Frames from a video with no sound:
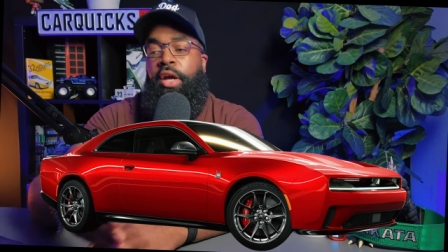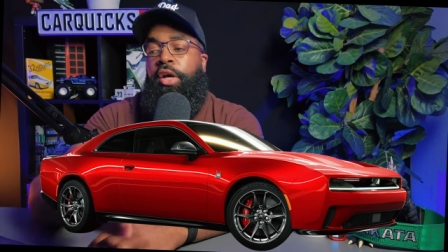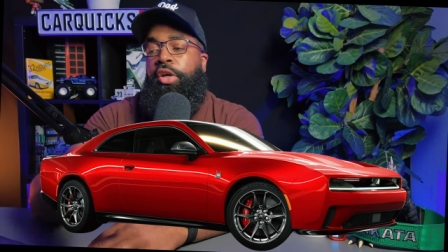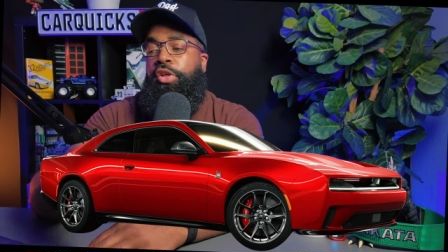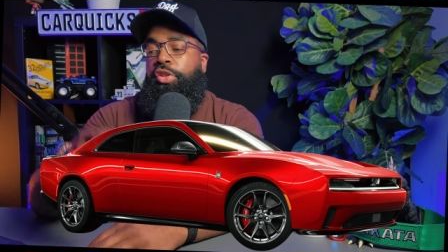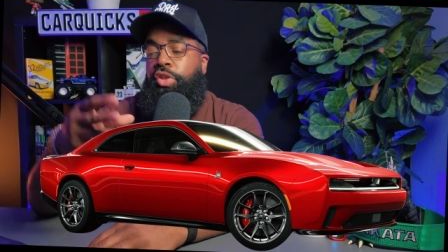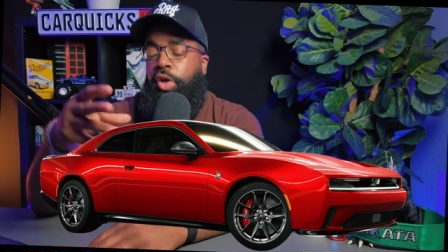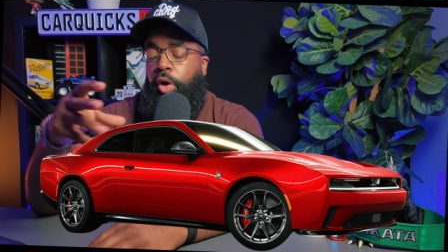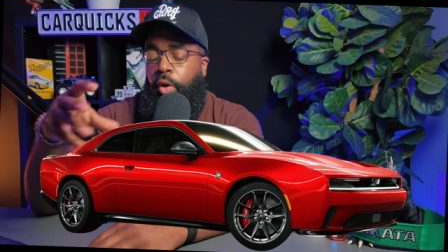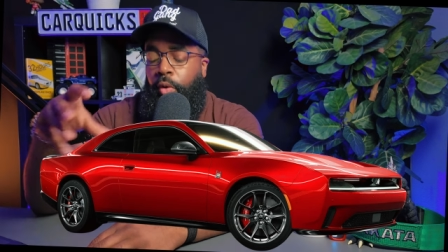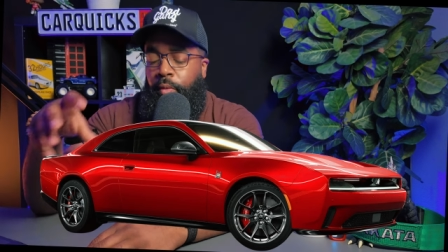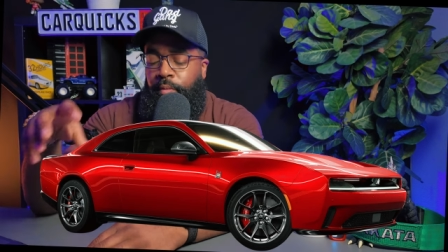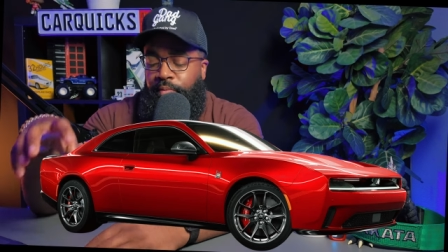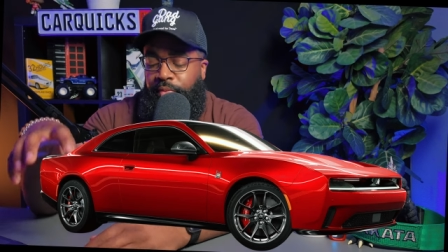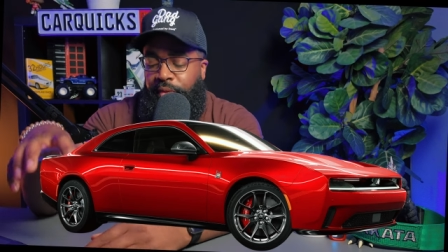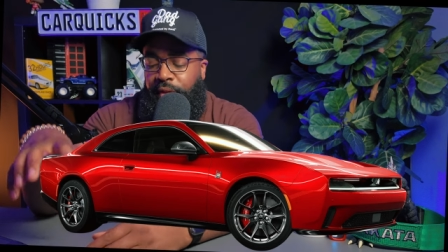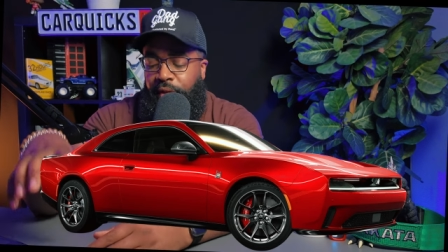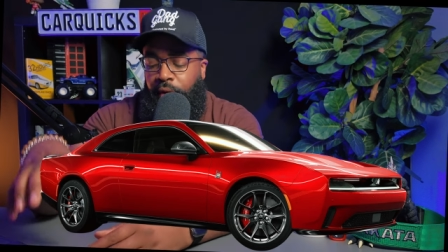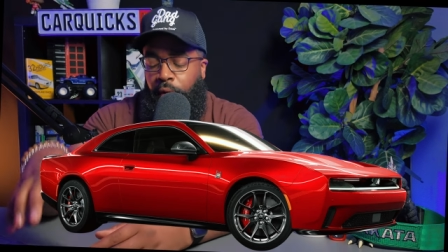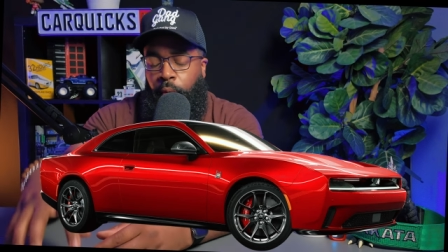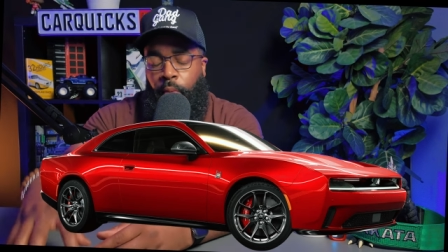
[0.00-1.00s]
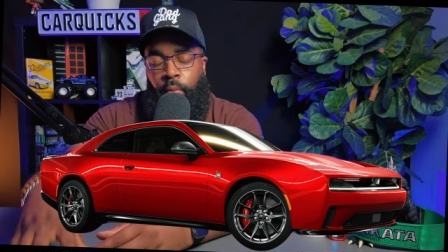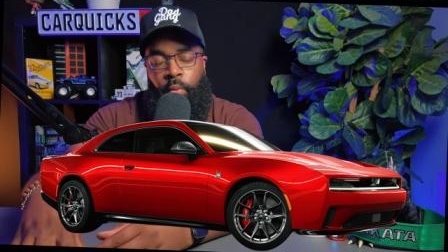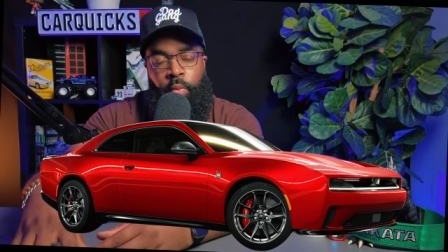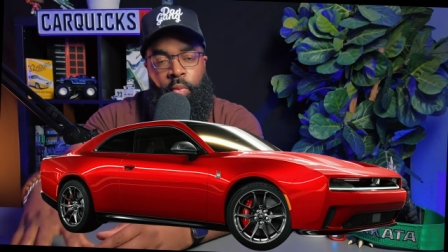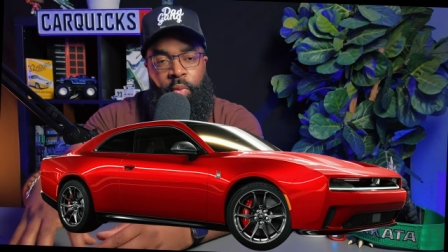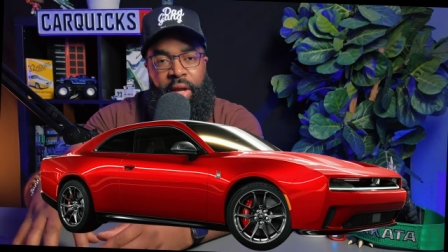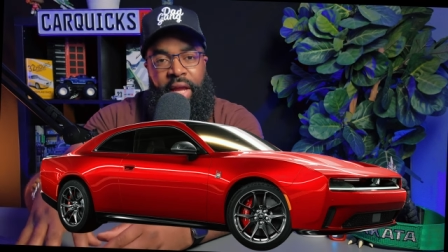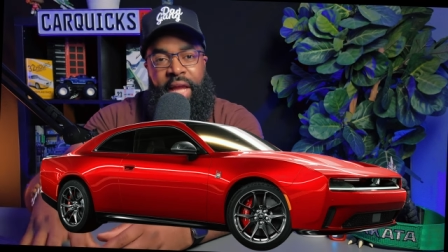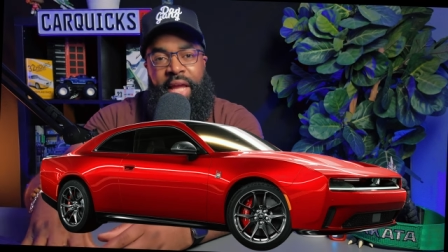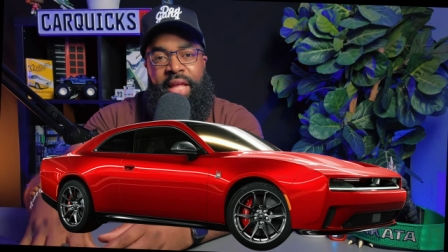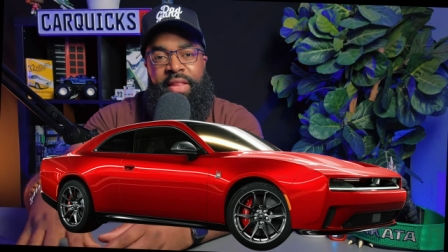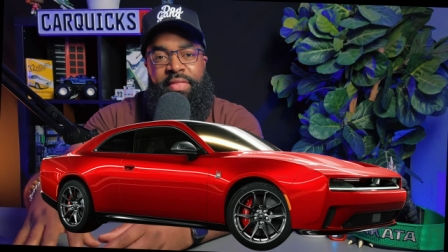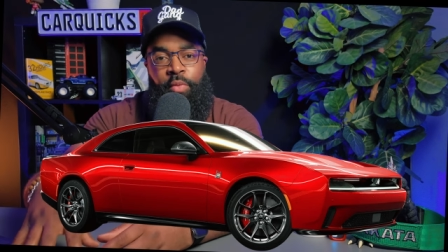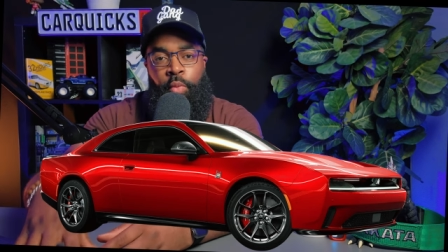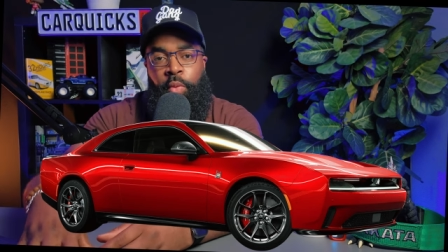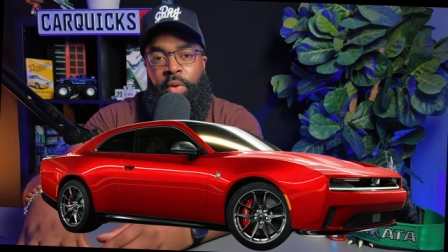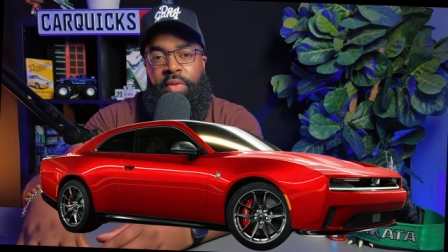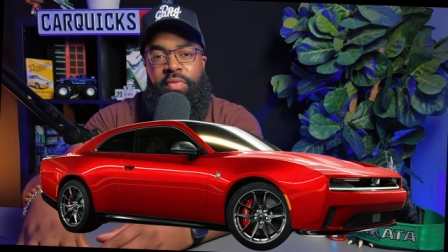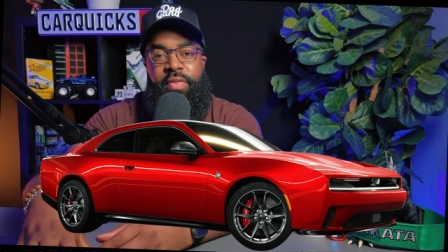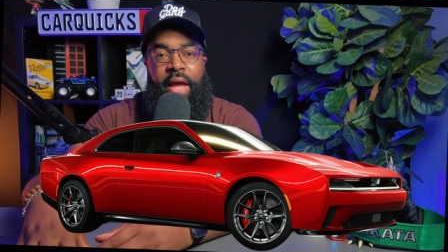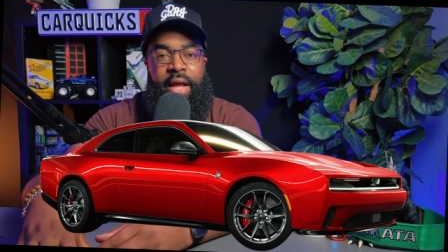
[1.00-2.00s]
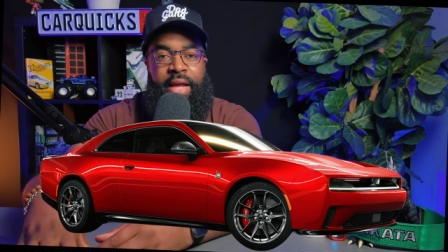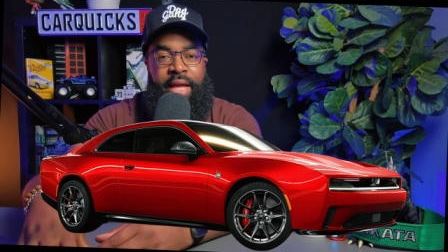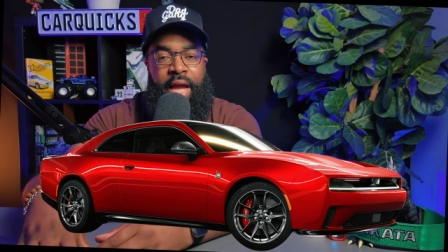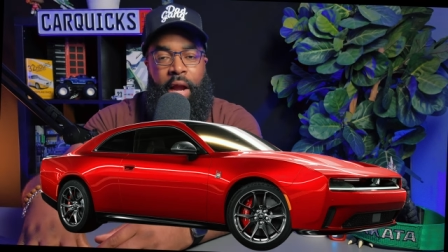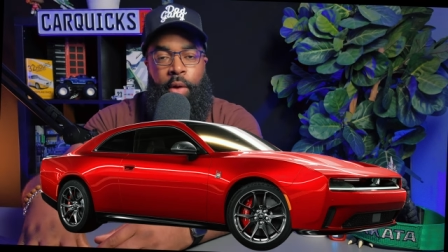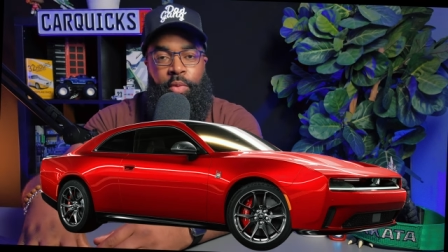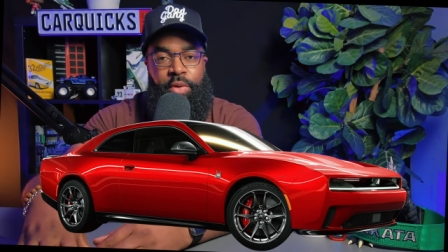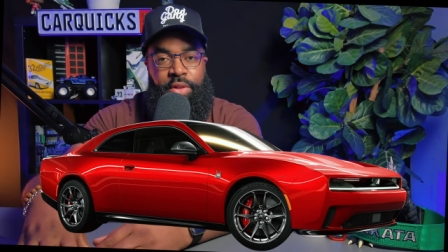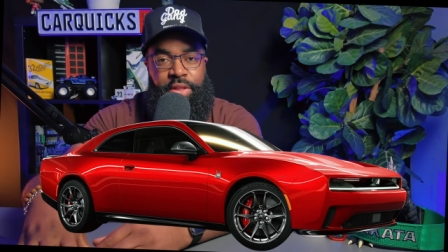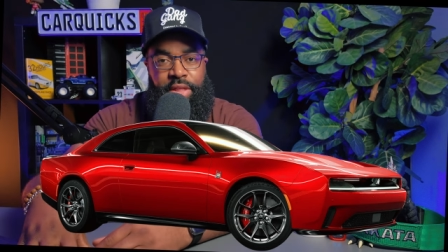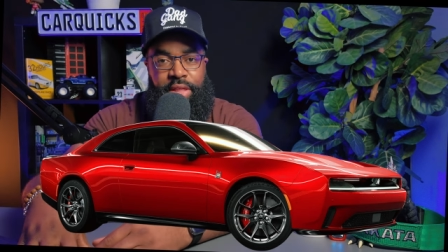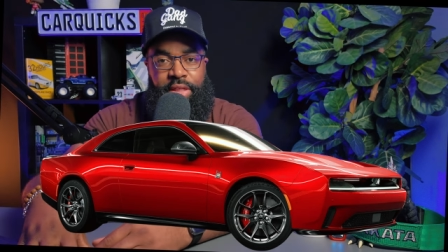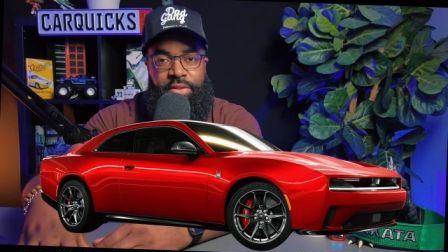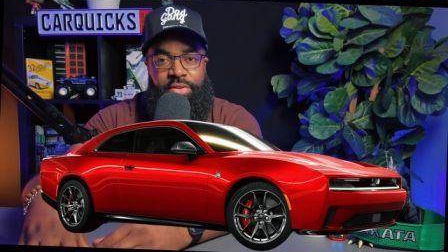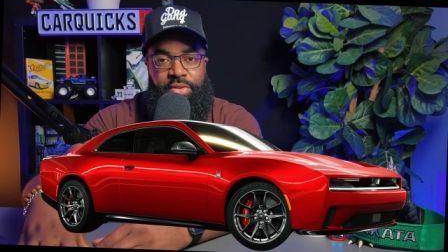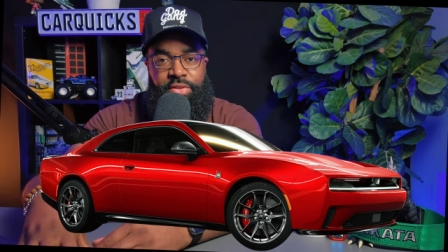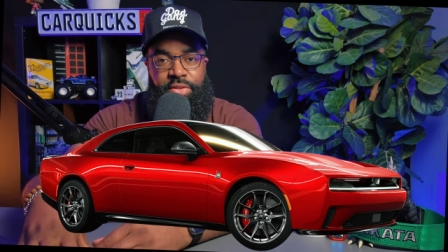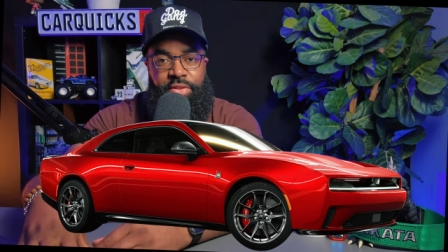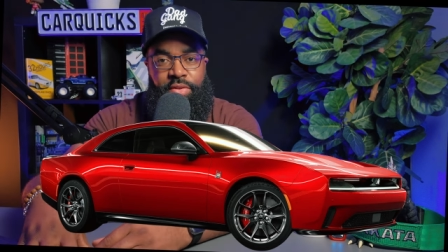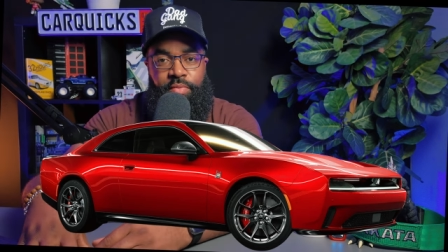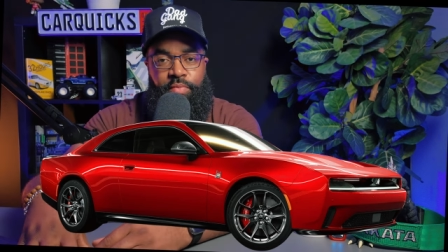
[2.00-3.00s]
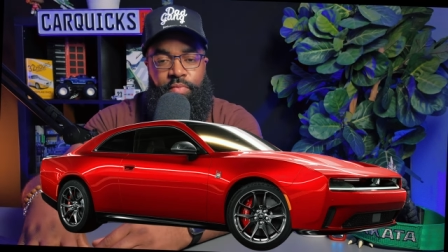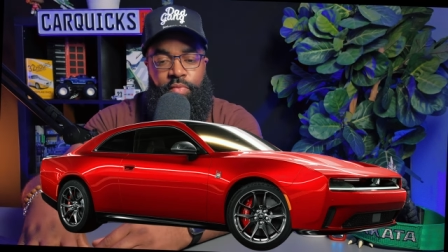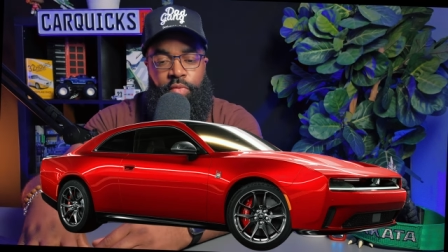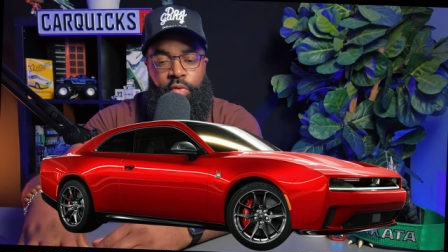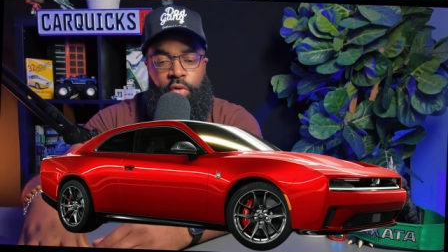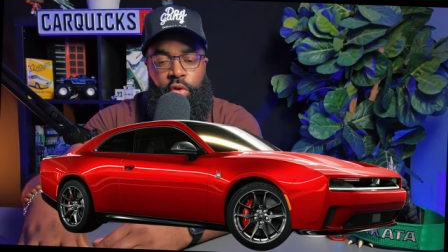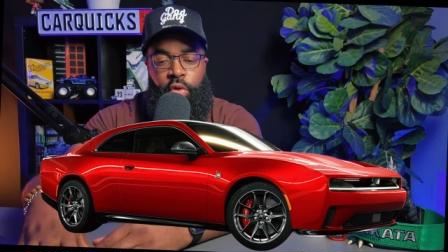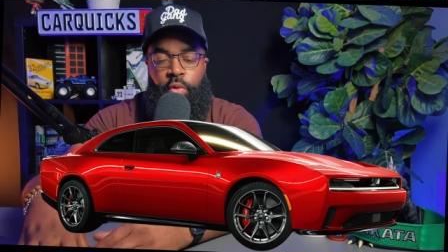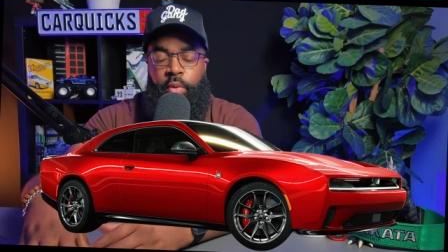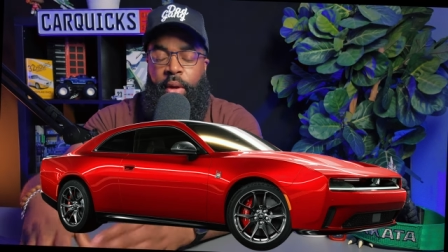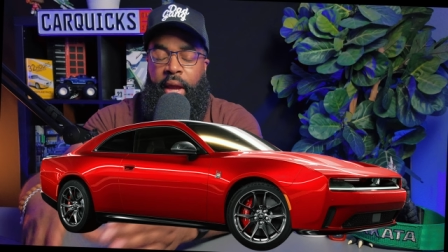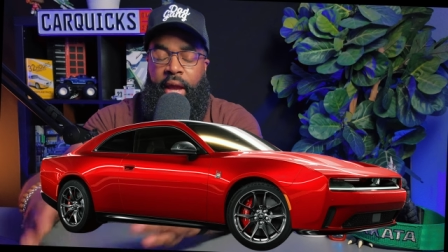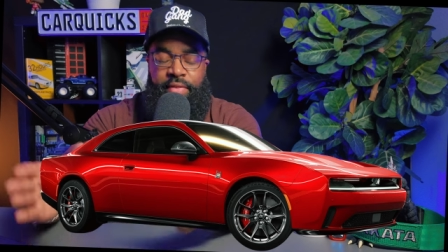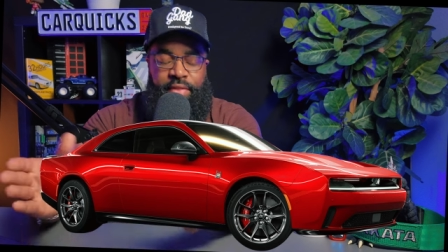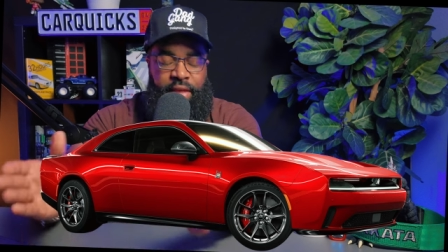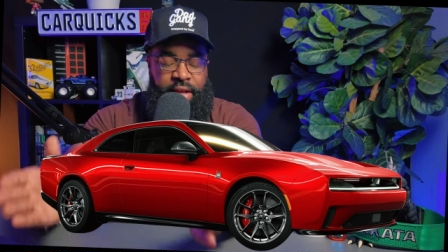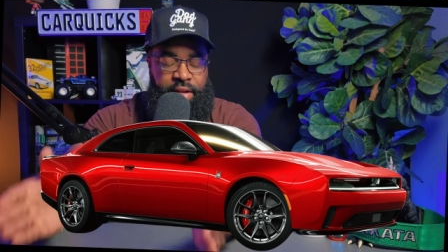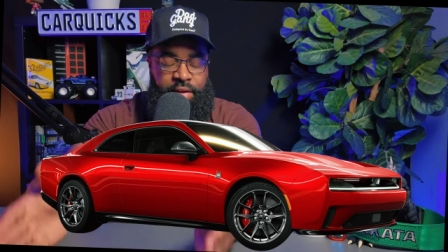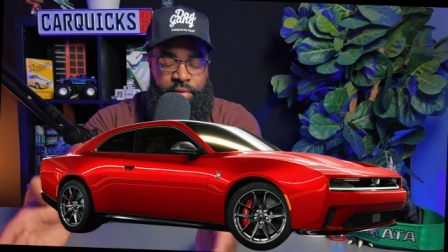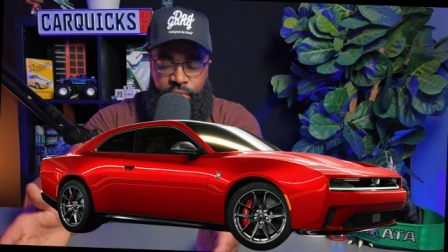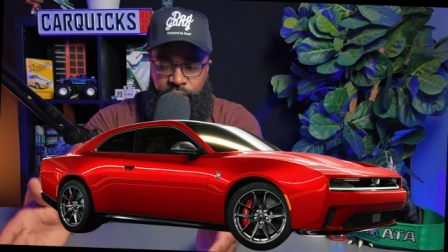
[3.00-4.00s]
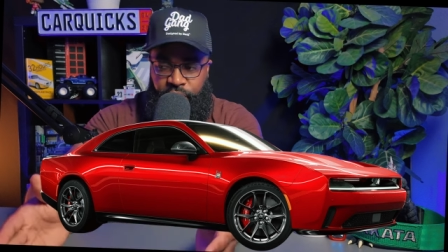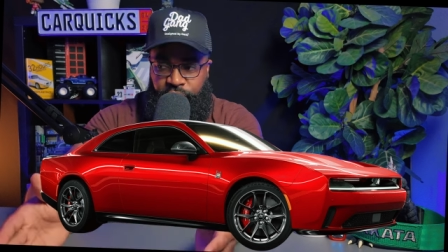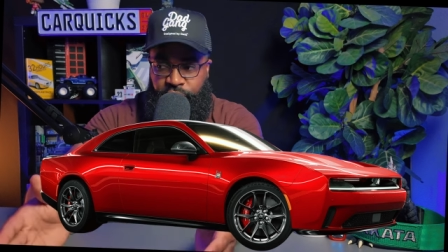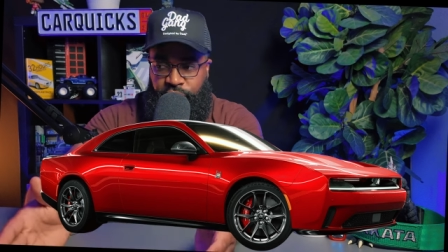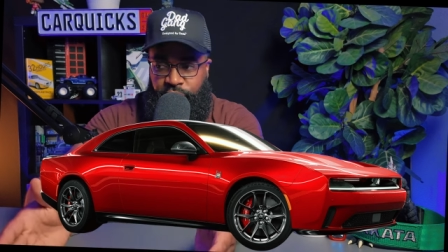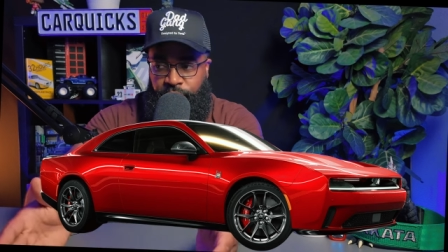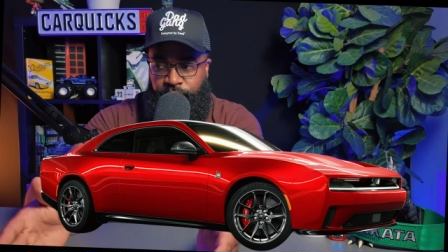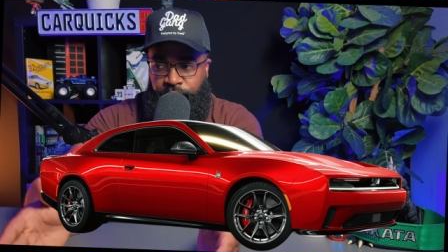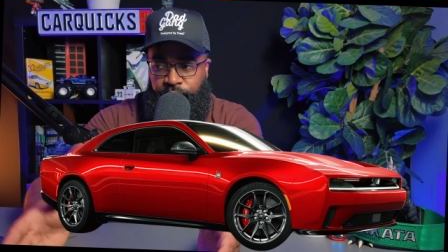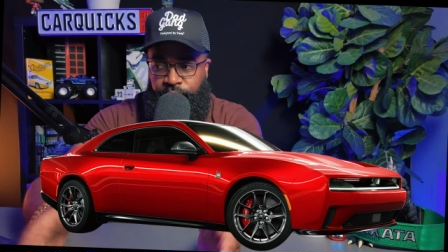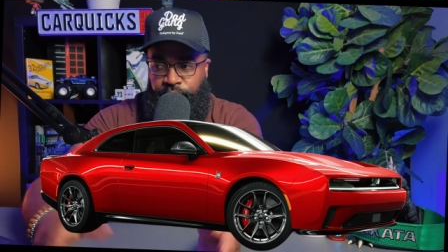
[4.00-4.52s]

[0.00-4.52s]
So in when that got released, you had that division.